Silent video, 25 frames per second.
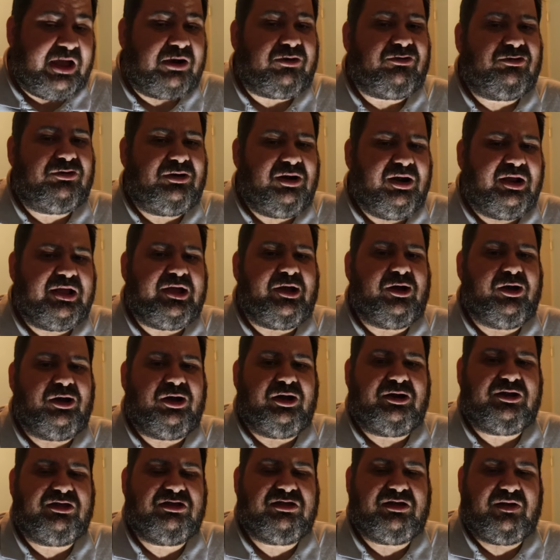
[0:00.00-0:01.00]
really
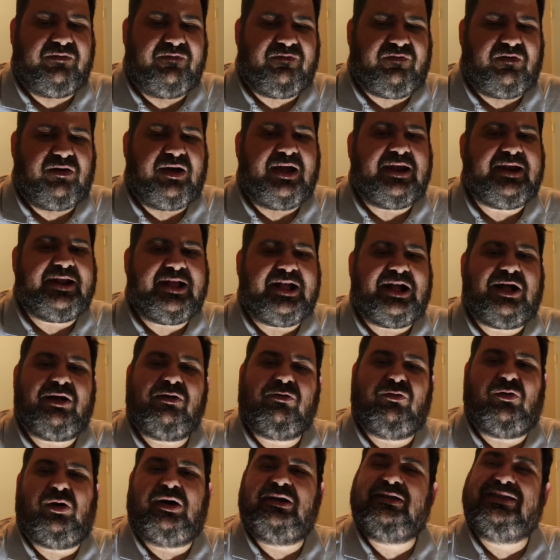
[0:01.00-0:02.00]
hurts to find out
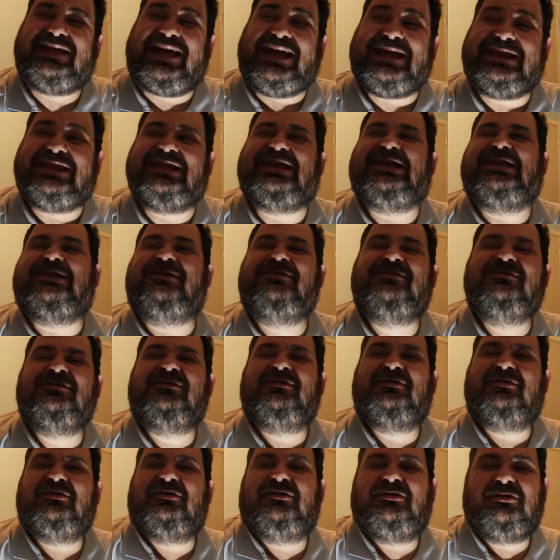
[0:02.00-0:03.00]
what they did.
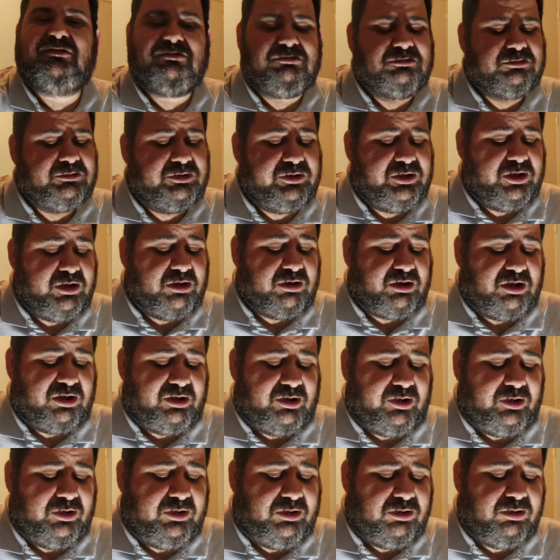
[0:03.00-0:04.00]
You
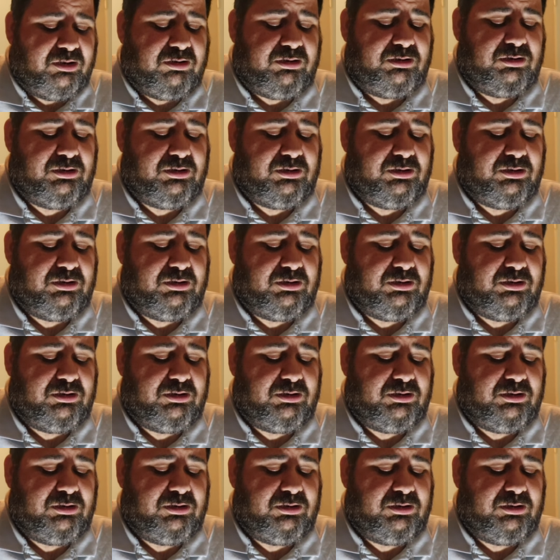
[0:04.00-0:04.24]
know,